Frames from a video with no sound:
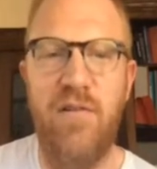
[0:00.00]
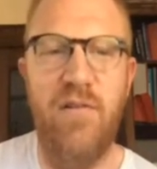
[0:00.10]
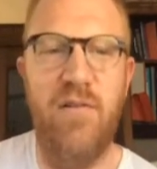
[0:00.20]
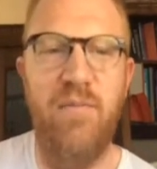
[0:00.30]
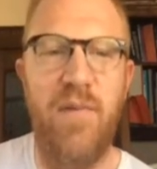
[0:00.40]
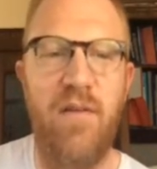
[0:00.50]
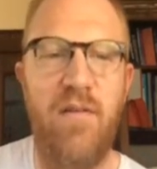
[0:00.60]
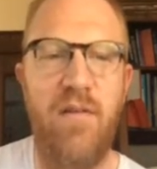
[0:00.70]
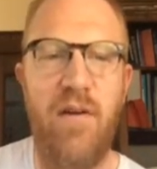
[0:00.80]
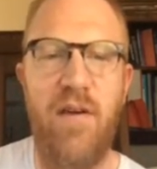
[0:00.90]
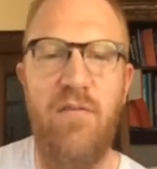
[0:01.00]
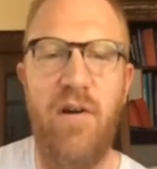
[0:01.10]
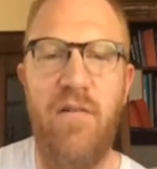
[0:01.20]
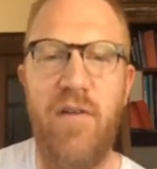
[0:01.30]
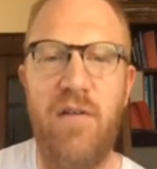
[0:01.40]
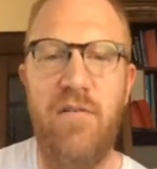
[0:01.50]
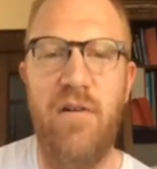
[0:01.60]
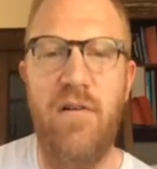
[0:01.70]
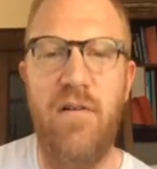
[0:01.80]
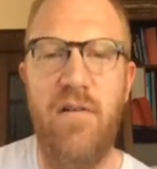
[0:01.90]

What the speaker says: or something. So I can draw a vector,